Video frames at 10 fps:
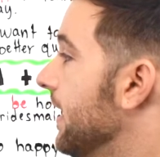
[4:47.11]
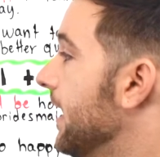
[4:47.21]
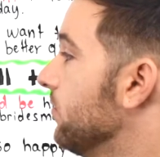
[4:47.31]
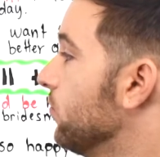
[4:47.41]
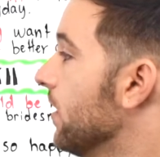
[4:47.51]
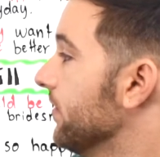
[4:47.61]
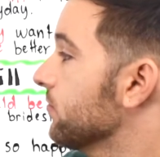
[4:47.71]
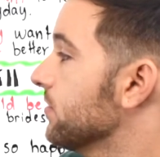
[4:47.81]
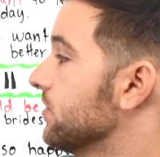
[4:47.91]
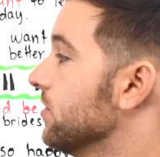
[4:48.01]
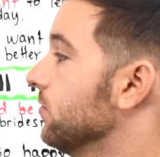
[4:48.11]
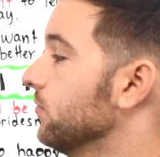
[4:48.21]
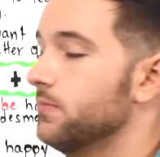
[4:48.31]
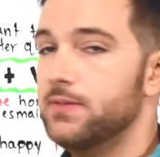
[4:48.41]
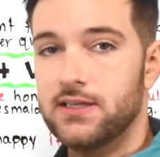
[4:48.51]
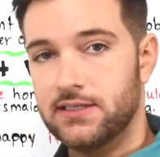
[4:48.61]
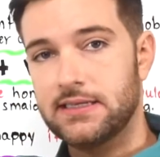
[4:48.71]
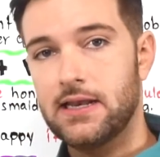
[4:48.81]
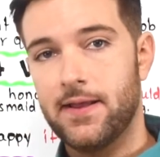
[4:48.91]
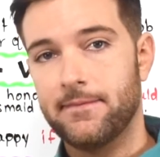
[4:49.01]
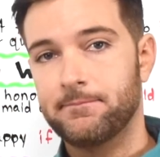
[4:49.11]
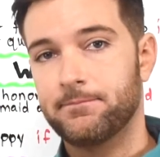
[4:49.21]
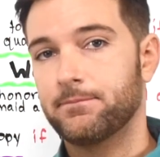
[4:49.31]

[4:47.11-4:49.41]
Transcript: and what the result would be today.